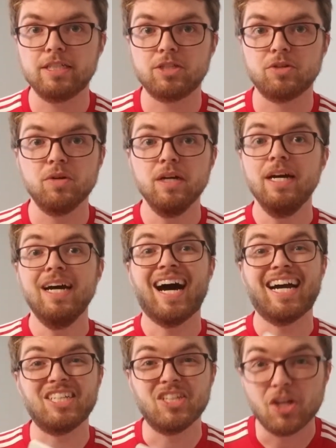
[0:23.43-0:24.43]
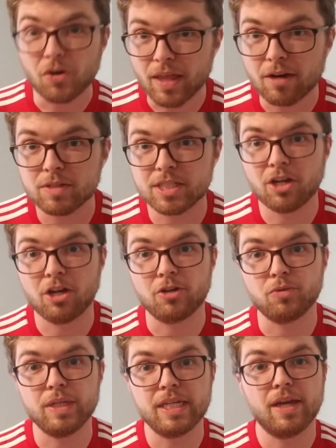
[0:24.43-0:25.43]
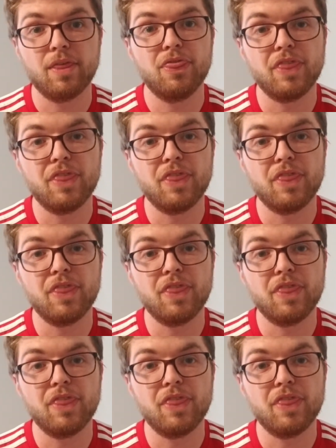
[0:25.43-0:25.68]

So I know that was a hard week.